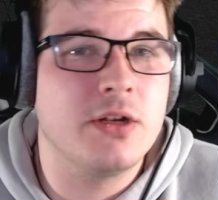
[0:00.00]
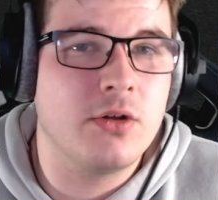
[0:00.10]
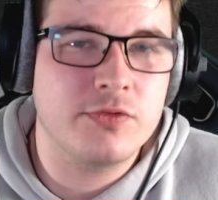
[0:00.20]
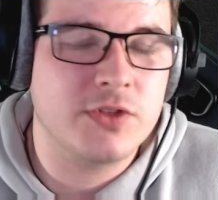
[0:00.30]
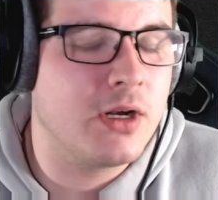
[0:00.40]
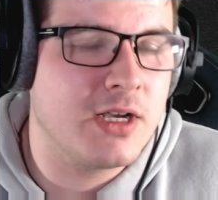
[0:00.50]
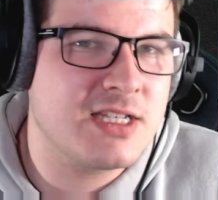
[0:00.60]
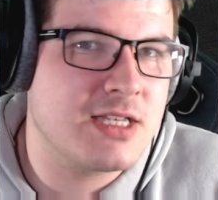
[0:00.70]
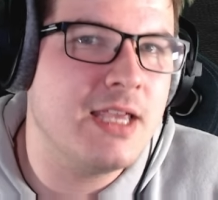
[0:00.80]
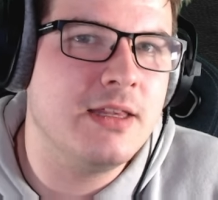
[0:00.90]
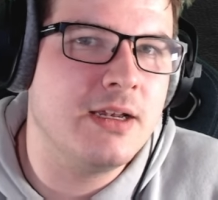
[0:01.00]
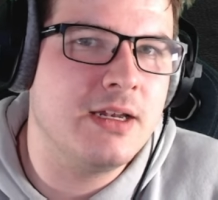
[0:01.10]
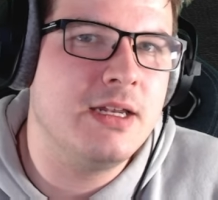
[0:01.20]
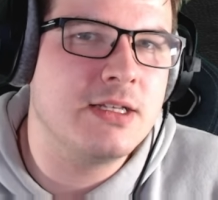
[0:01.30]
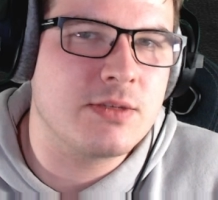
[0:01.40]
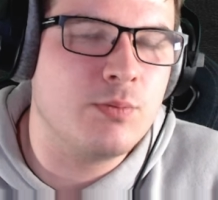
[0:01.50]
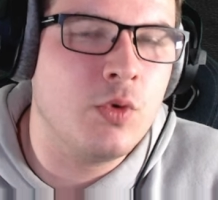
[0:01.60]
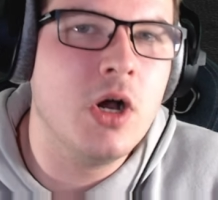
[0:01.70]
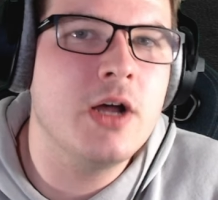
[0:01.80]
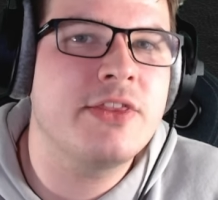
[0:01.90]
and often I say that it isn't
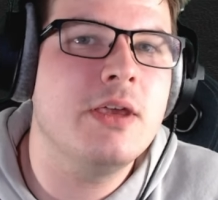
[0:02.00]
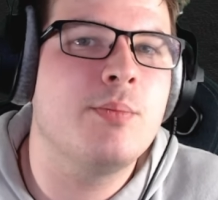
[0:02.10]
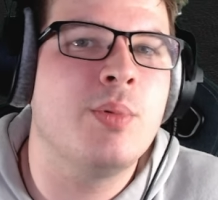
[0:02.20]
worth it,